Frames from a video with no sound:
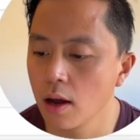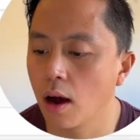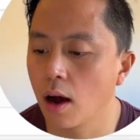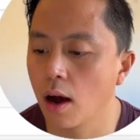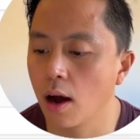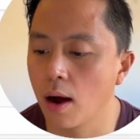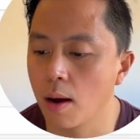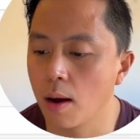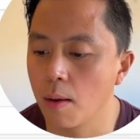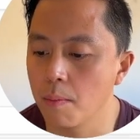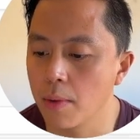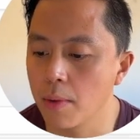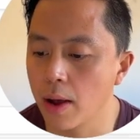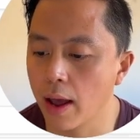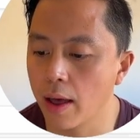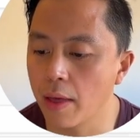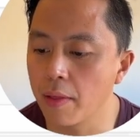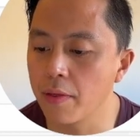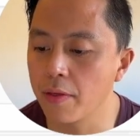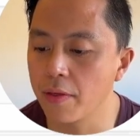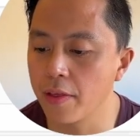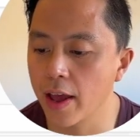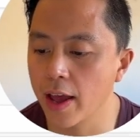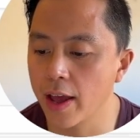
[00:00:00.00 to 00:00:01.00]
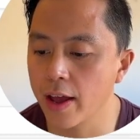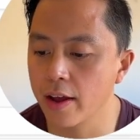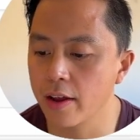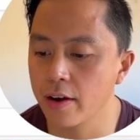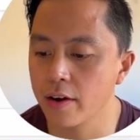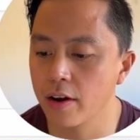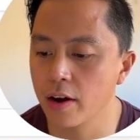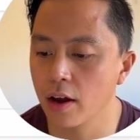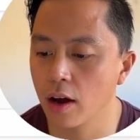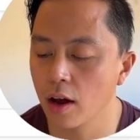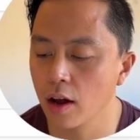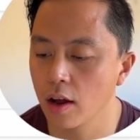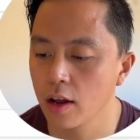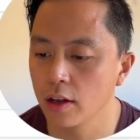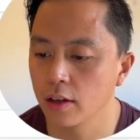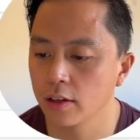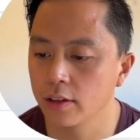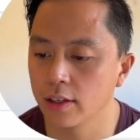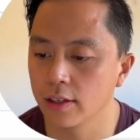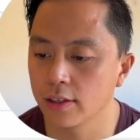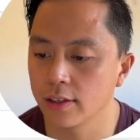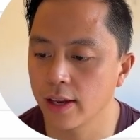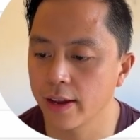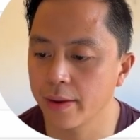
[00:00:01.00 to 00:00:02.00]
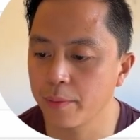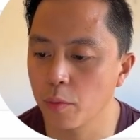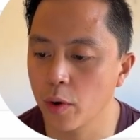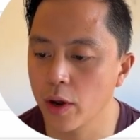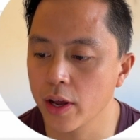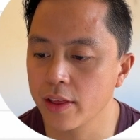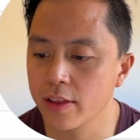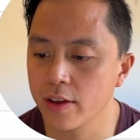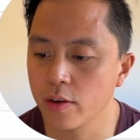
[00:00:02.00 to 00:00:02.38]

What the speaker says: And then the same way